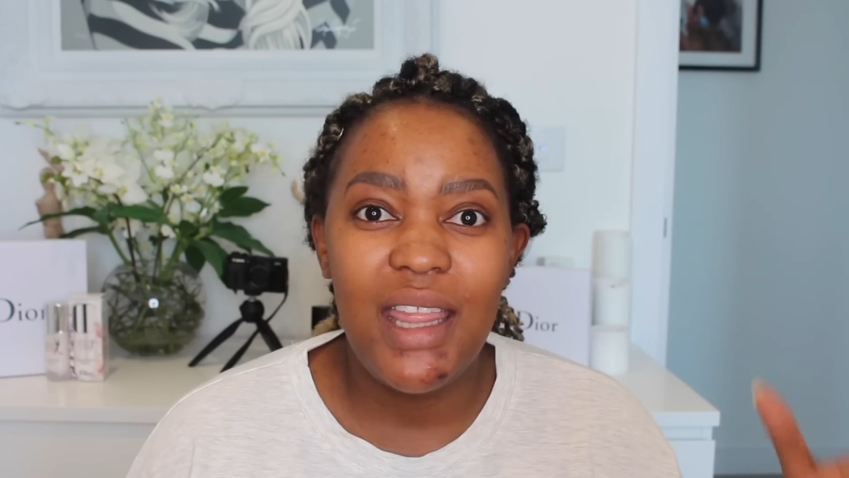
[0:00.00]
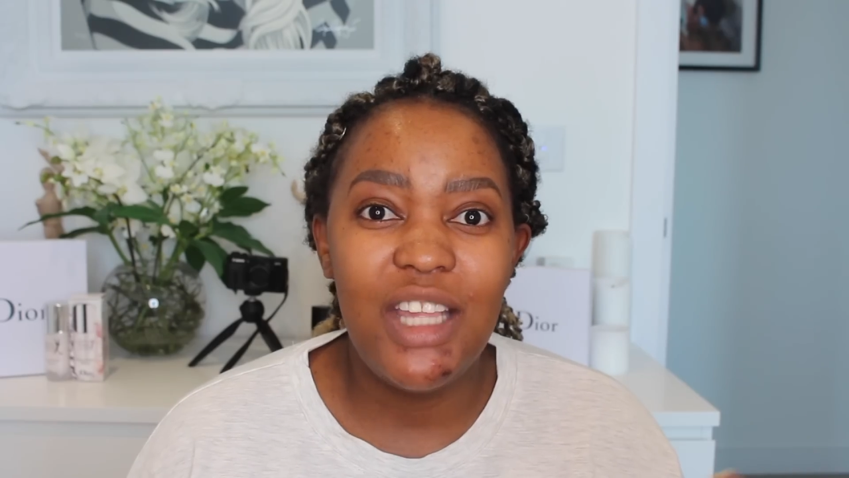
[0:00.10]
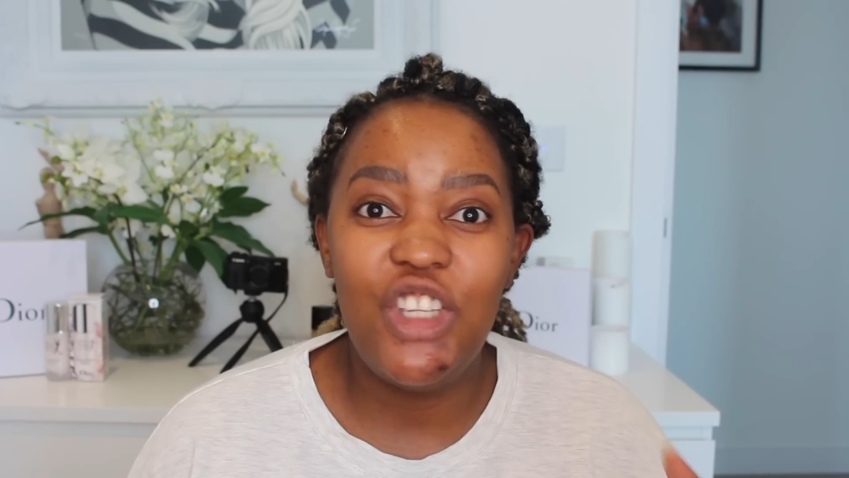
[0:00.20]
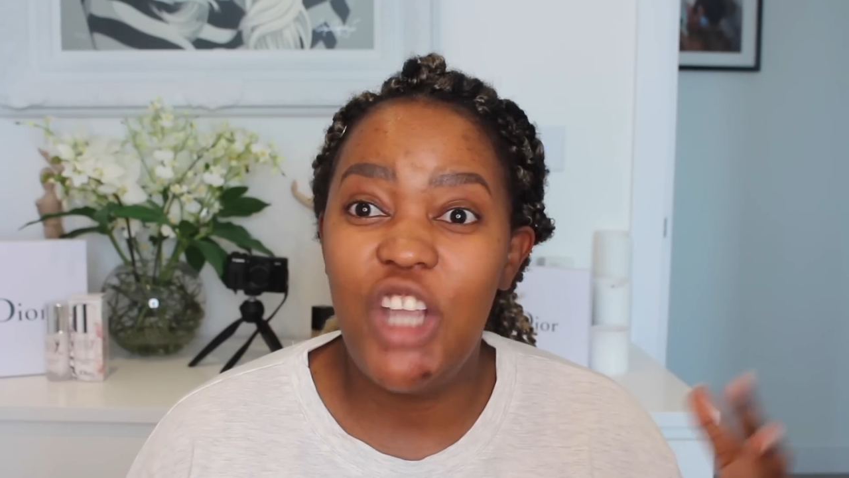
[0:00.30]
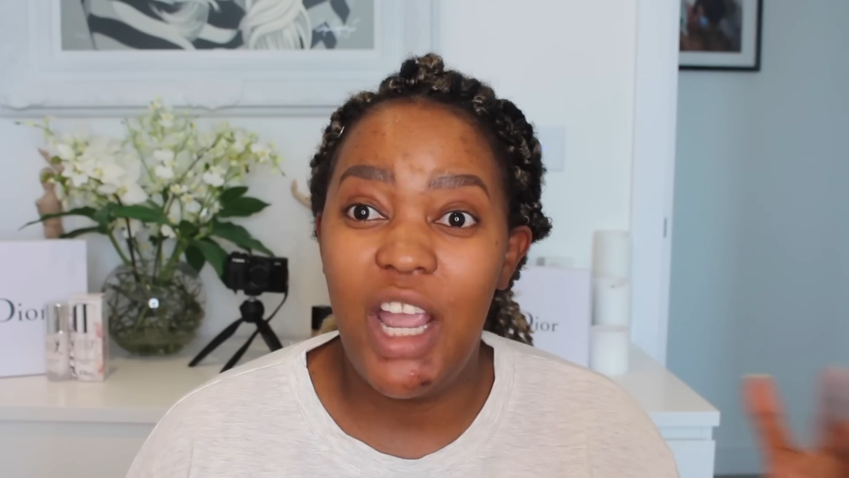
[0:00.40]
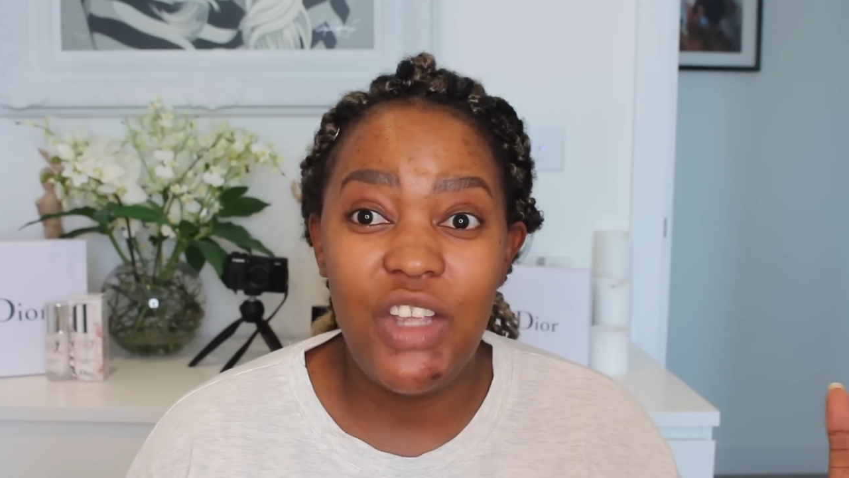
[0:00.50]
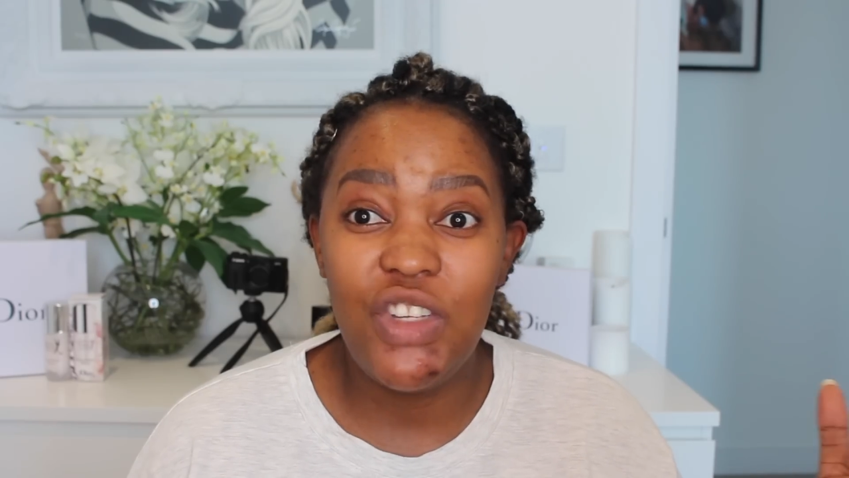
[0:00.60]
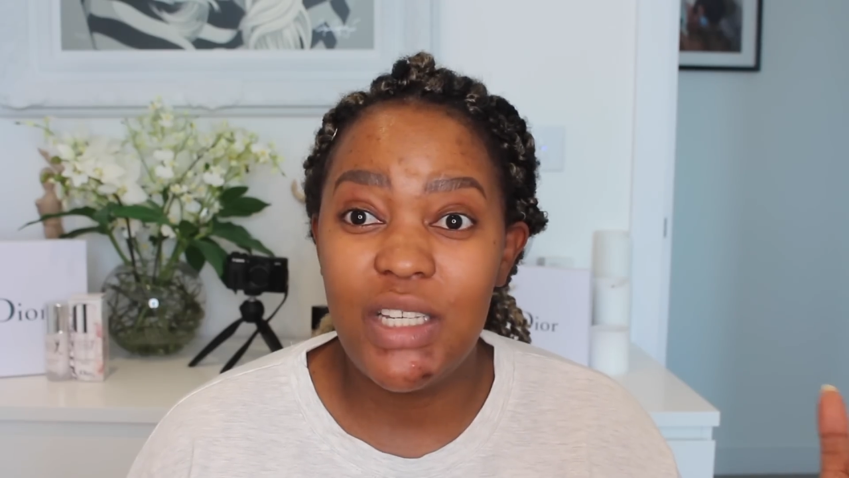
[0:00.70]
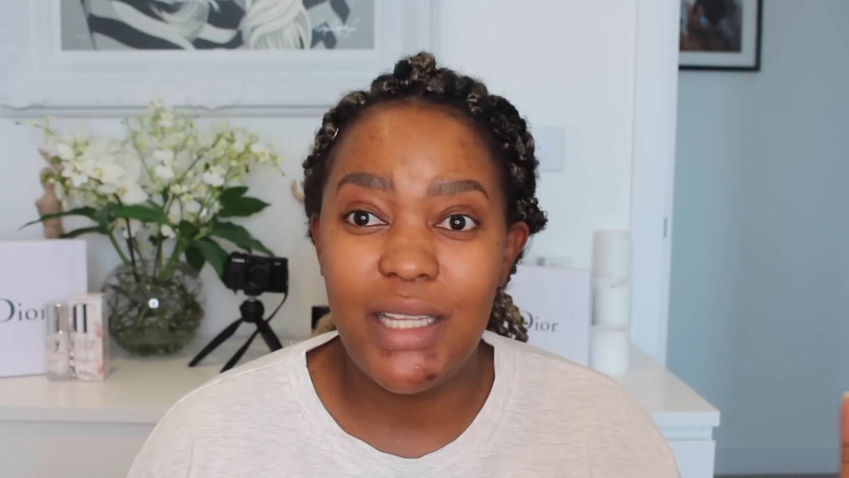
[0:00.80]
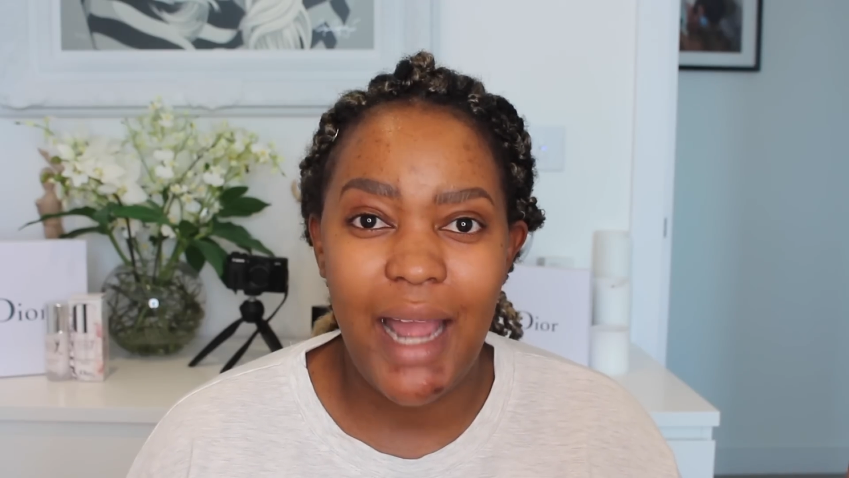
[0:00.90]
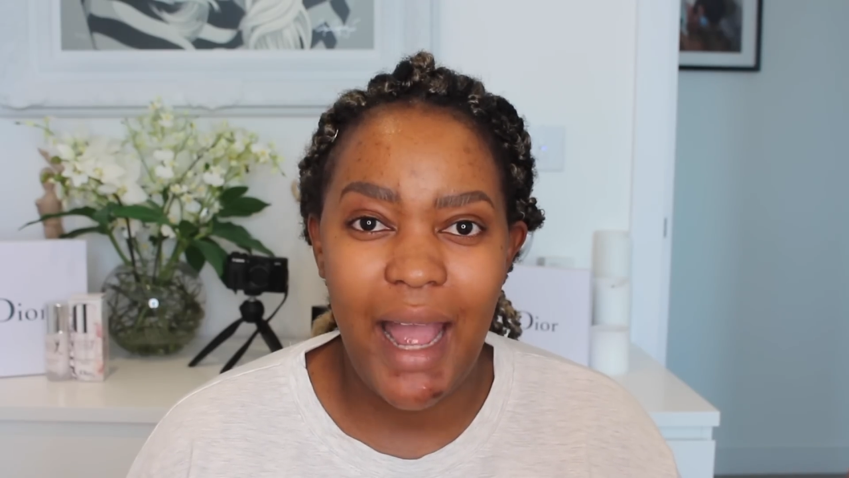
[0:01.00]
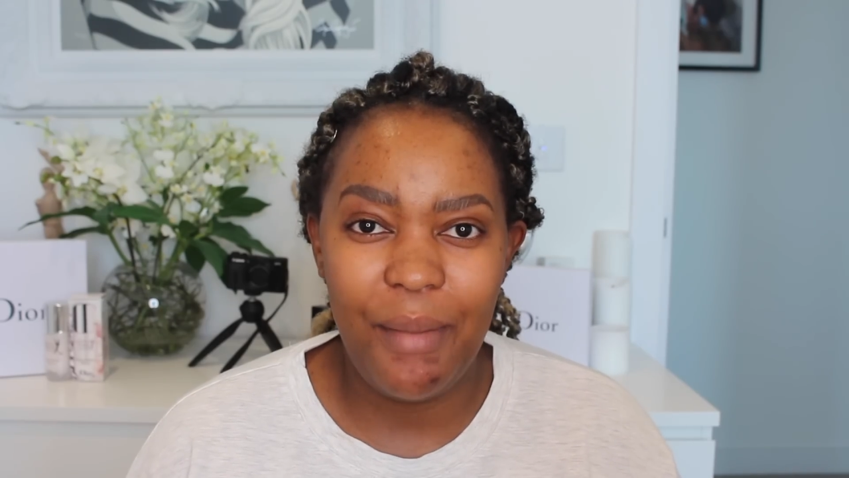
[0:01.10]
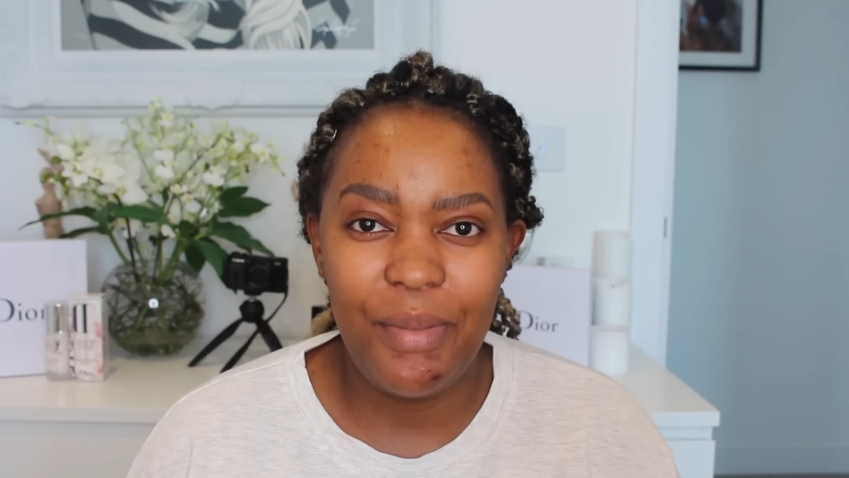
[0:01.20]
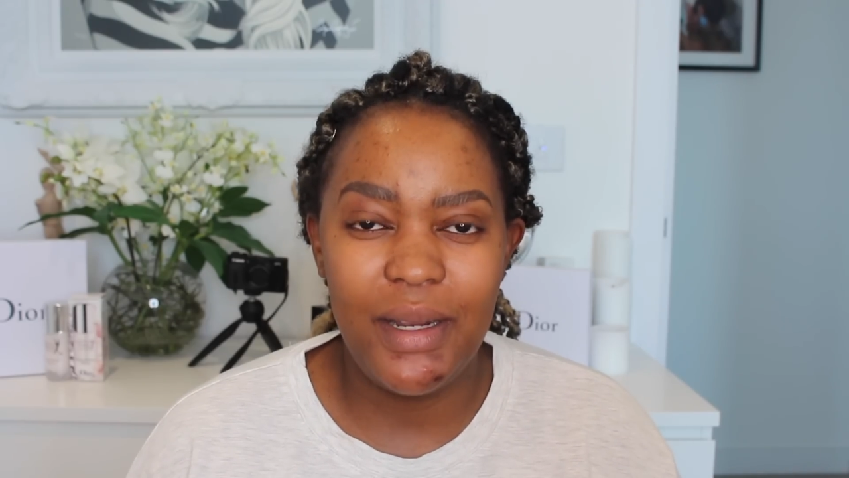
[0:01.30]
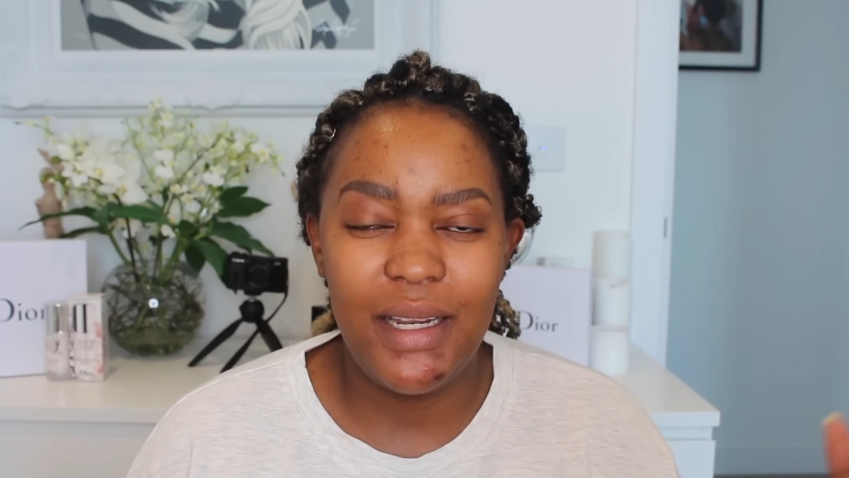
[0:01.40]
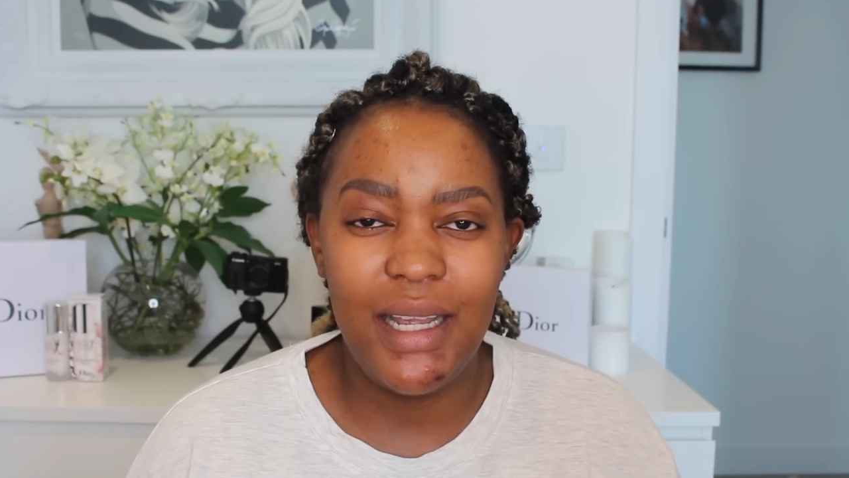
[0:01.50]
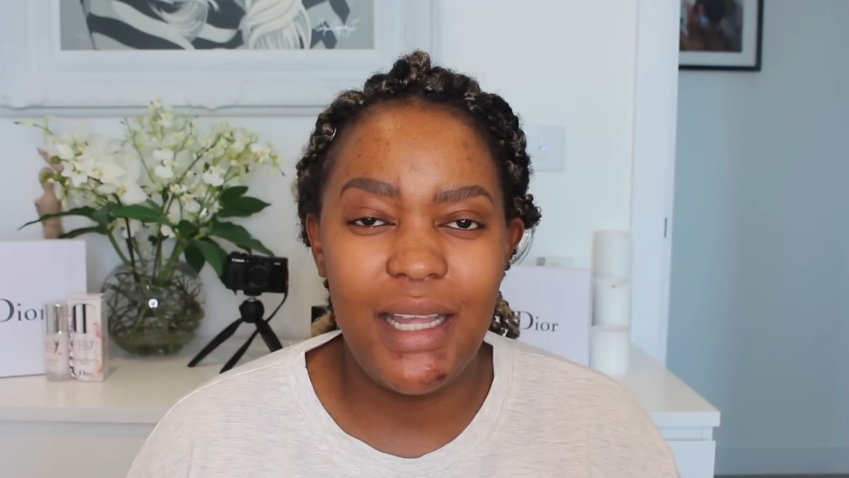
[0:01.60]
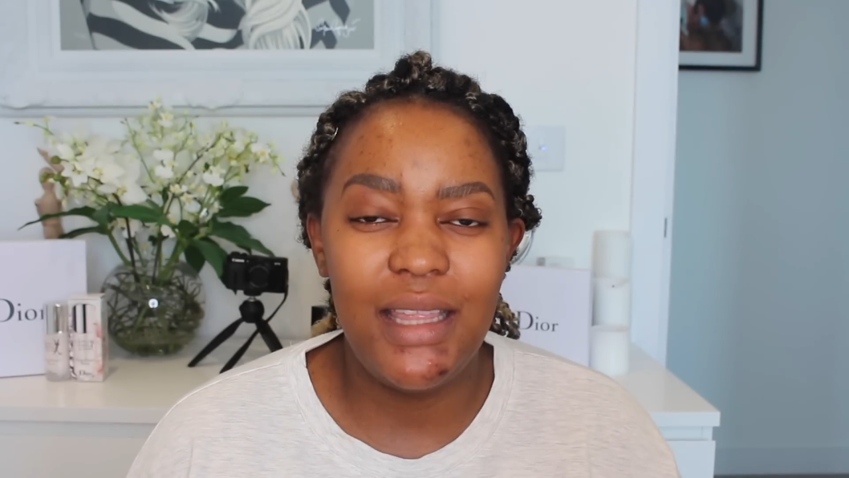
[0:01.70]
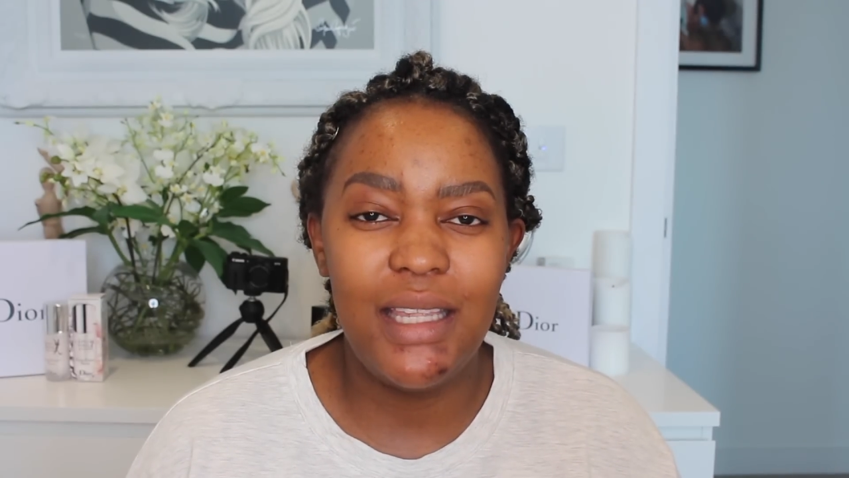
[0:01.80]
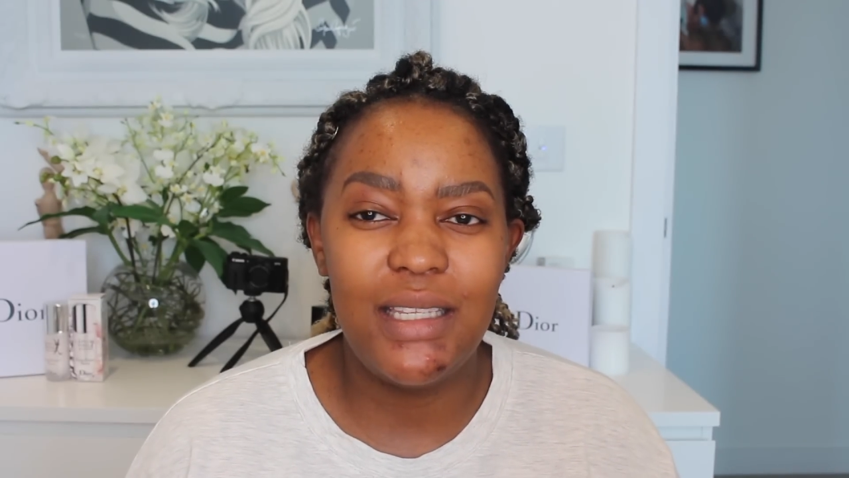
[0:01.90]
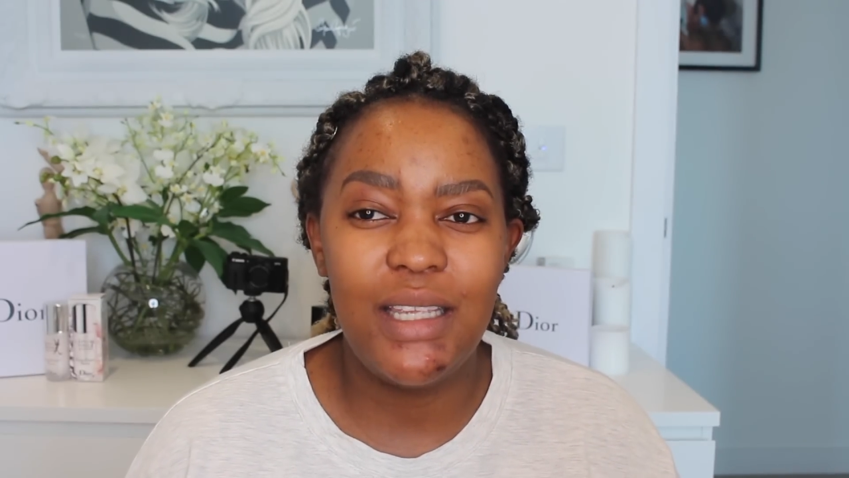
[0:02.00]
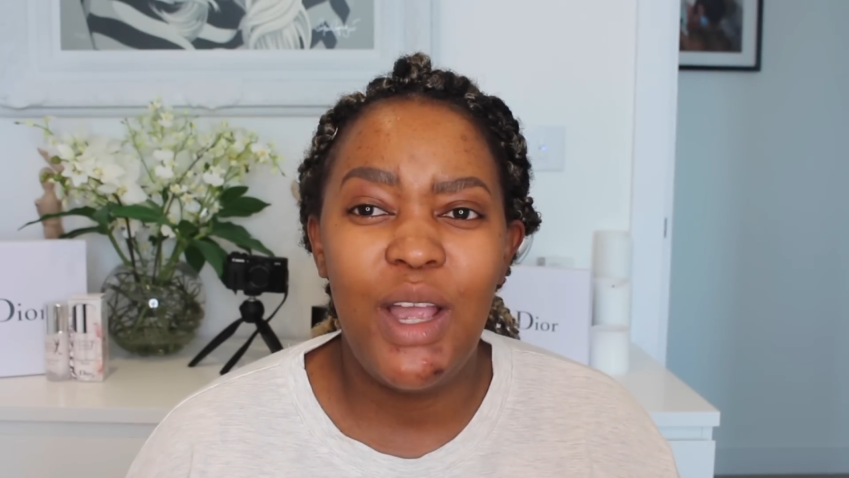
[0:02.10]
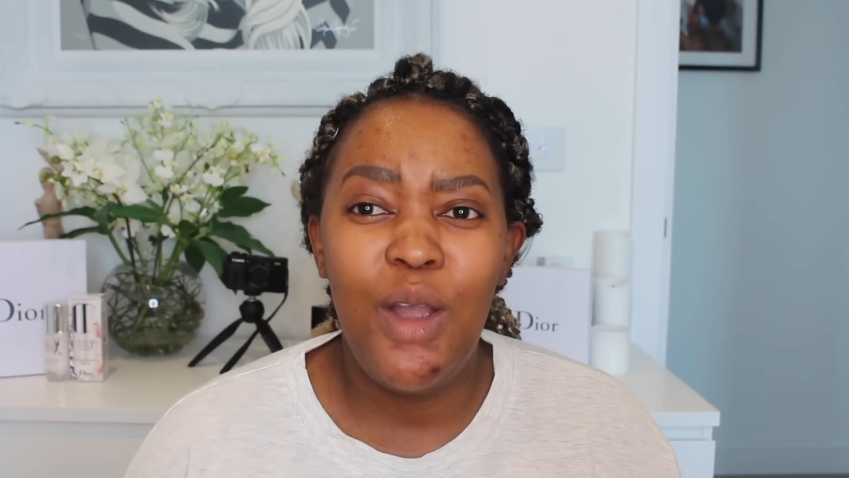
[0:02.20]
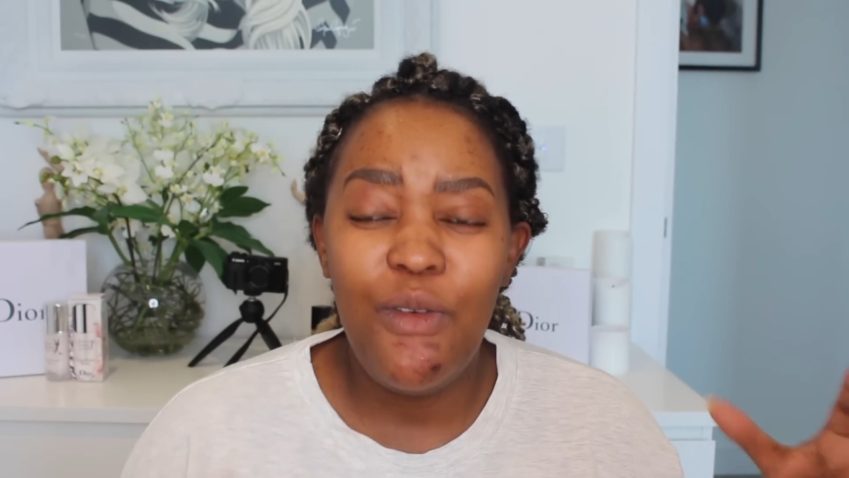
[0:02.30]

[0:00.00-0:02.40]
the changes that happen in this